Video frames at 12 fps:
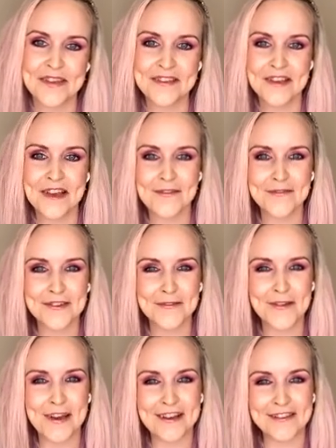So have you
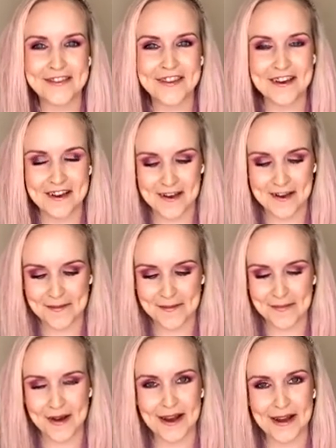found
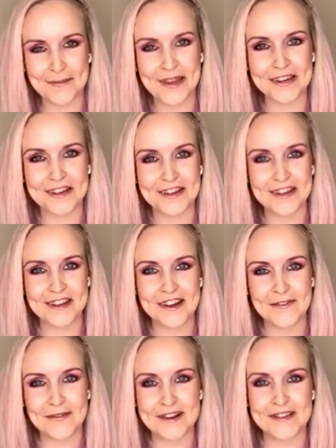that by being a
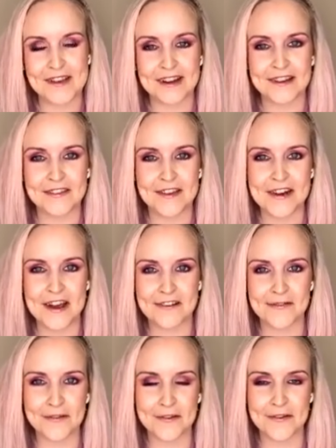Nikolai retailer that now
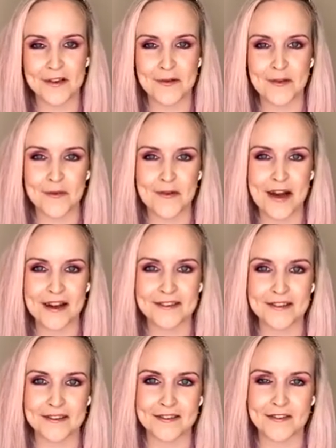you've got so much more
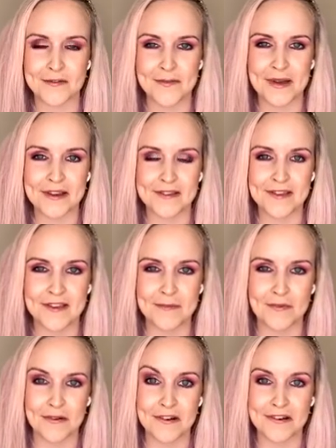access to amazing
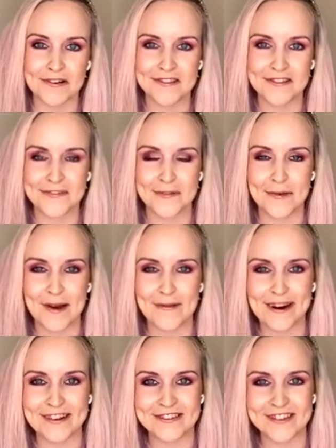products from our
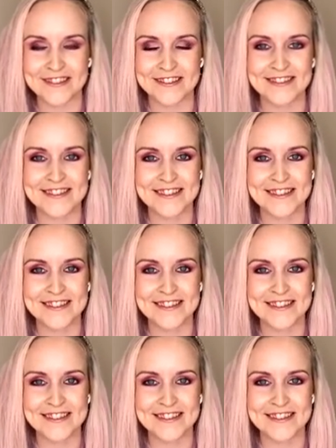ranges?